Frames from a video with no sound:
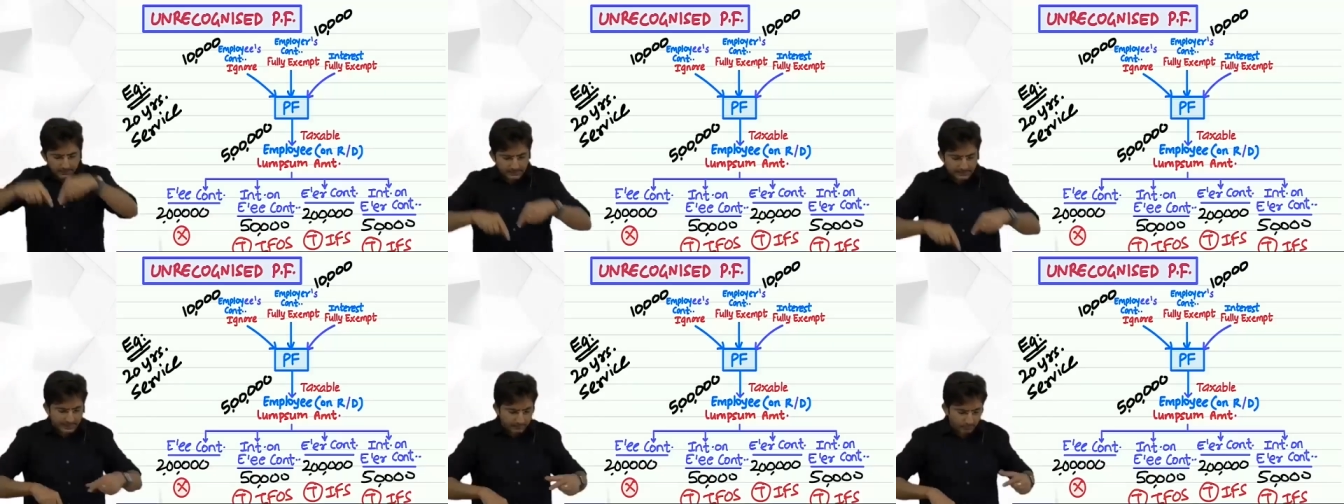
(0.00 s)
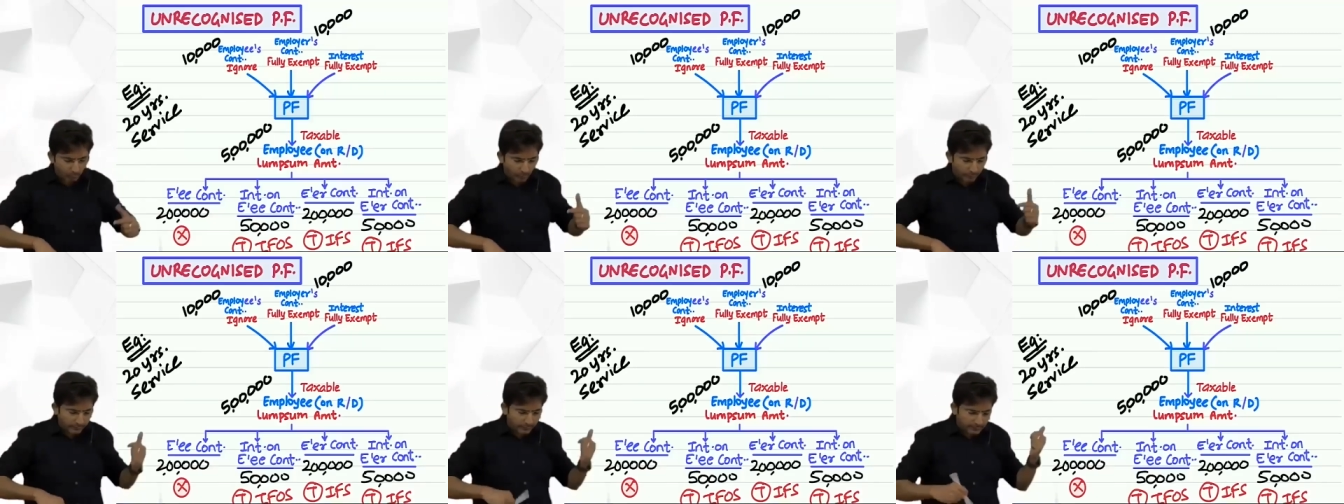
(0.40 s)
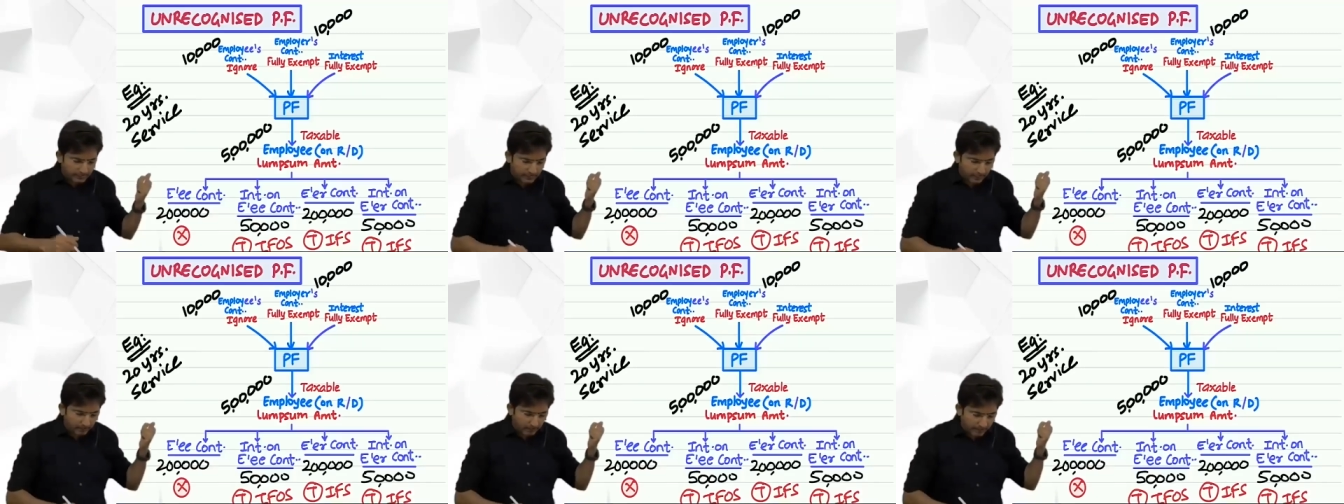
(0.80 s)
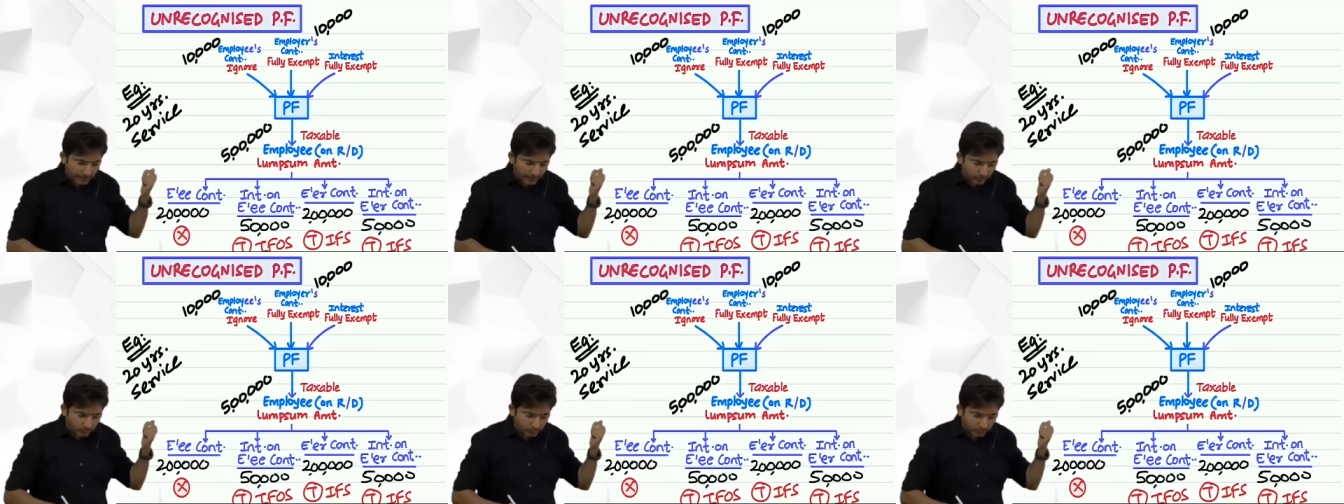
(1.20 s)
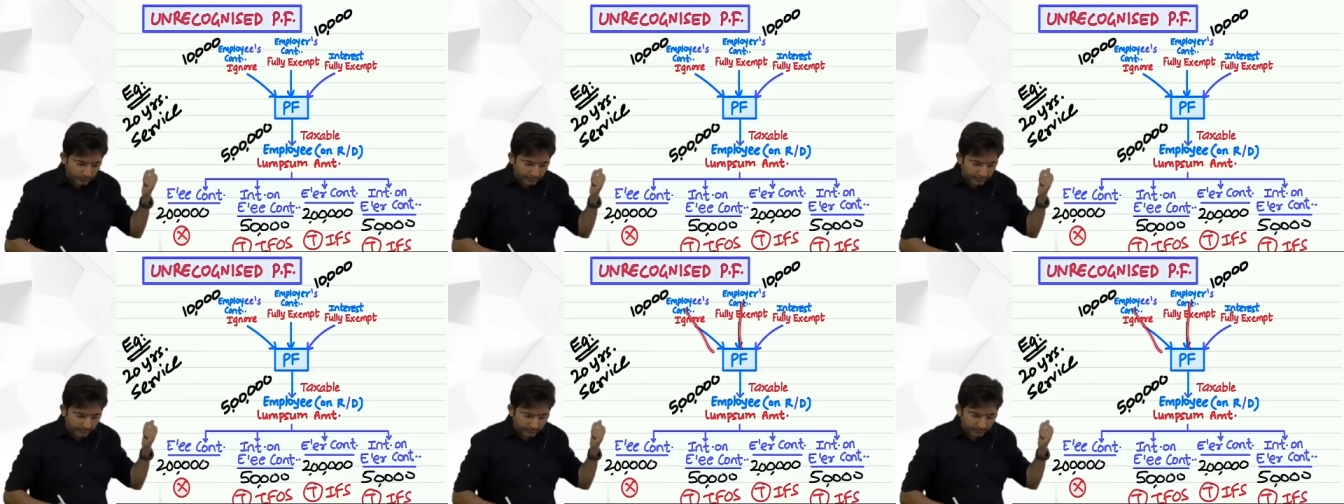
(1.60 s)
means I am drawing this upper arrows,
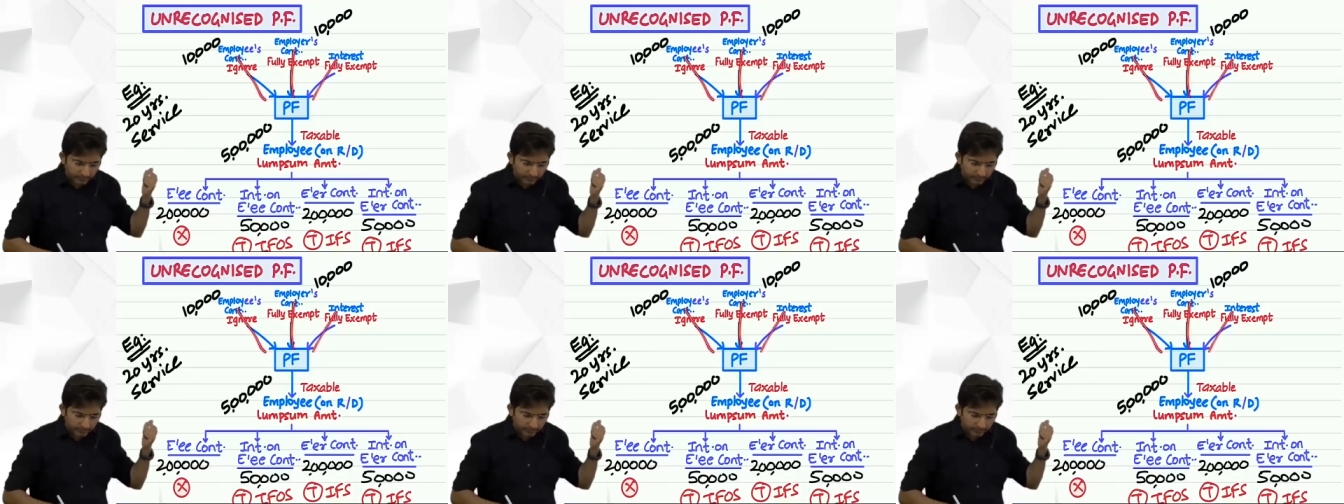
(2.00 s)
okay?